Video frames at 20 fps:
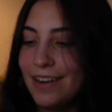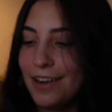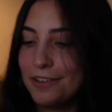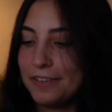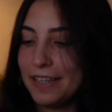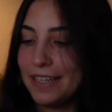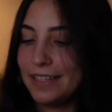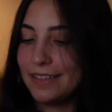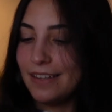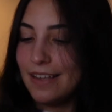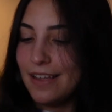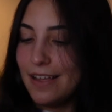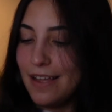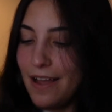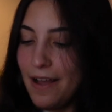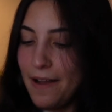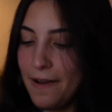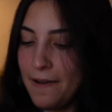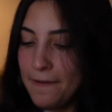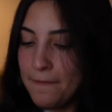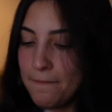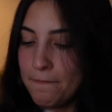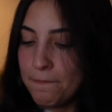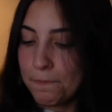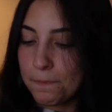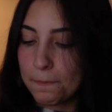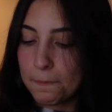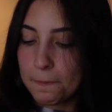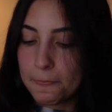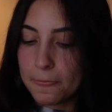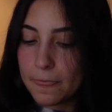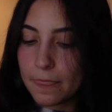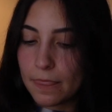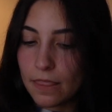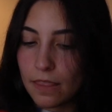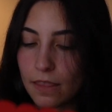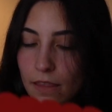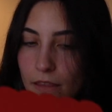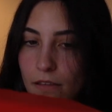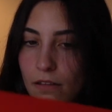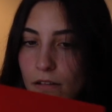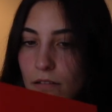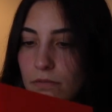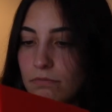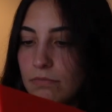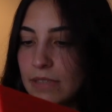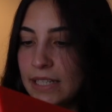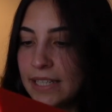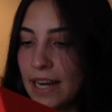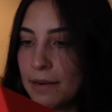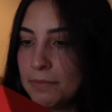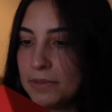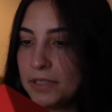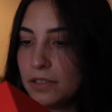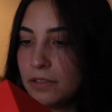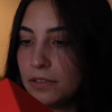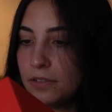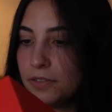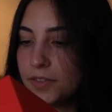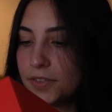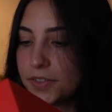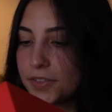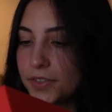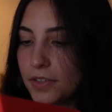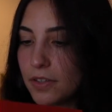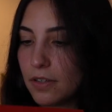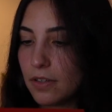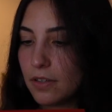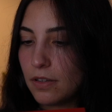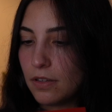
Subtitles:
love it. In terms of